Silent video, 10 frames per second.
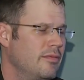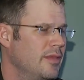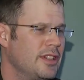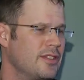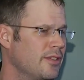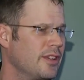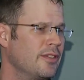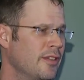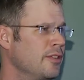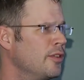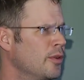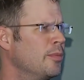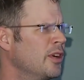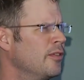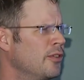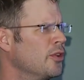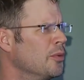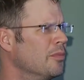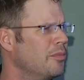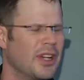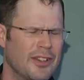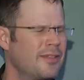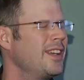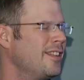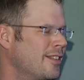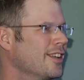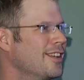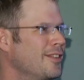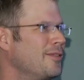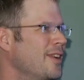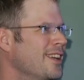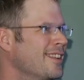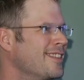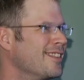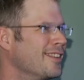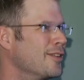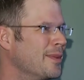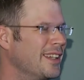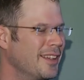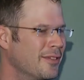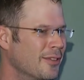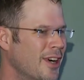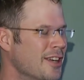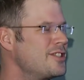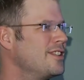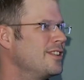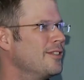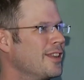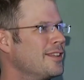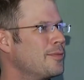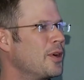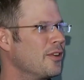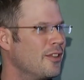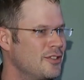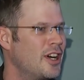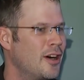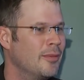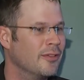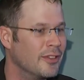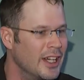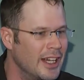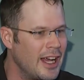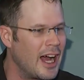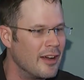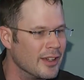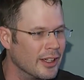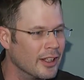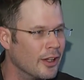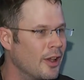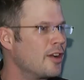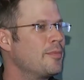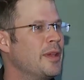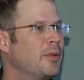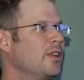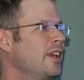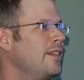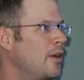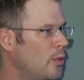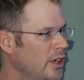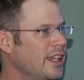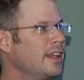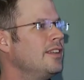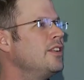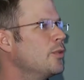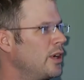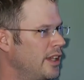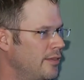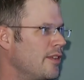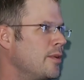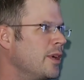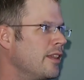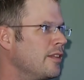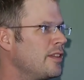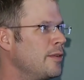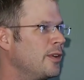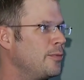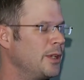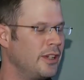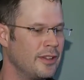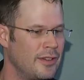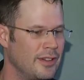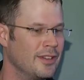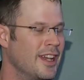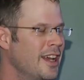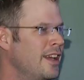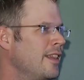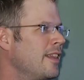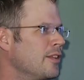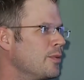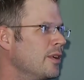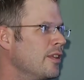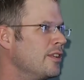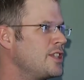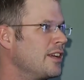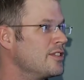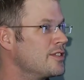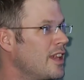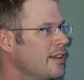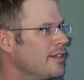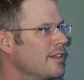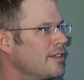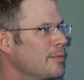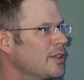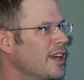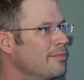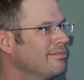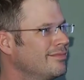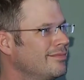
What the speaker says: it just turns into a bit of a zoo. But it's good, it's fun, it's a little bit of a rush, that's part of the job of having a lot of people in that want to eat, and you want to give everybody the same experience, and that's where the challenge lies in the summertime.